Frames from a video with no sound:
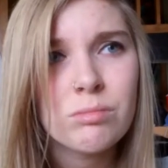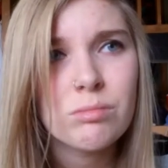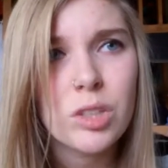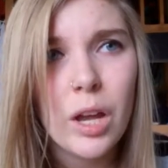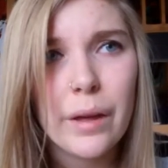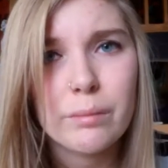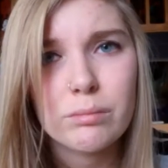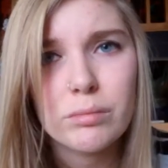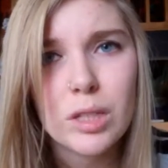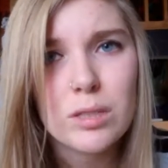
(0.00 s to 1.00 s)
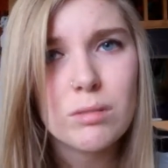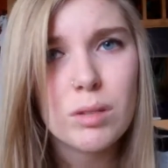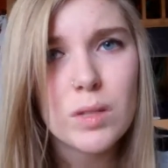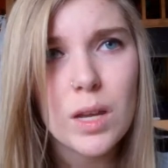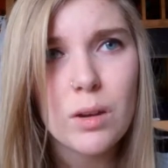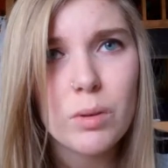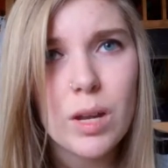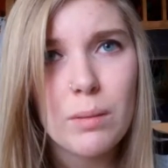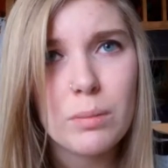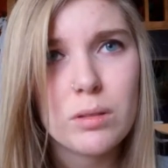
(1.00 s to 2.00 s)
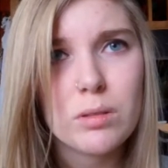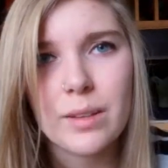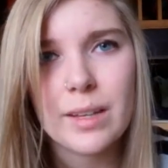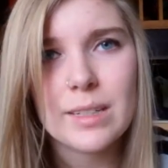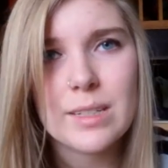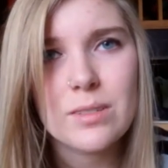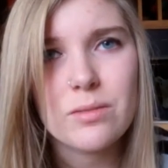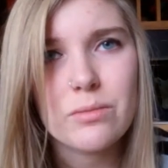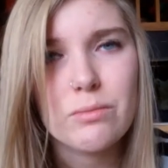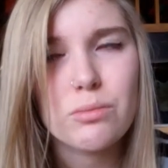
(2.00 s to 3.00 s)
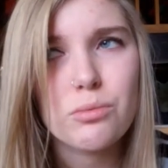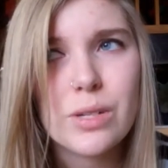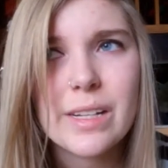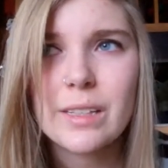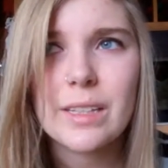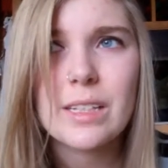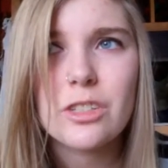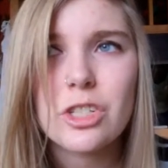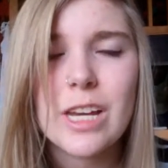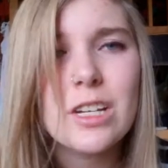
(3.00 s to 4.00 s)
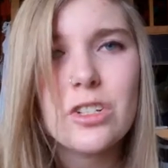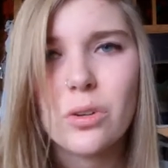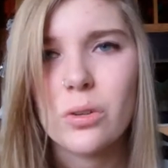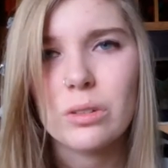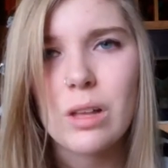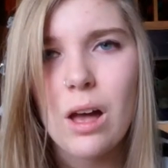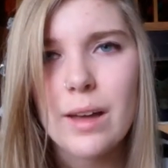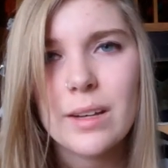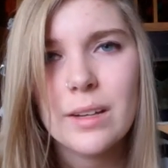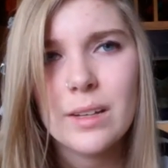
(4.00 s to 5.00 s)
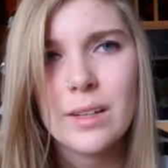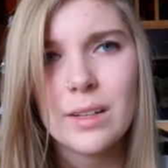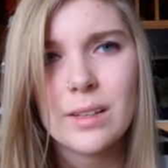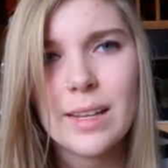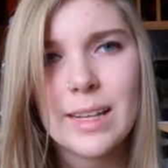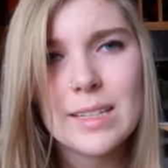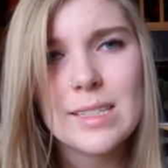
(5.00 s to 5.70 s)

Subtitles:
yeah, that's kind of what happens. Like, it doesn't really change a whole lot. Like, it's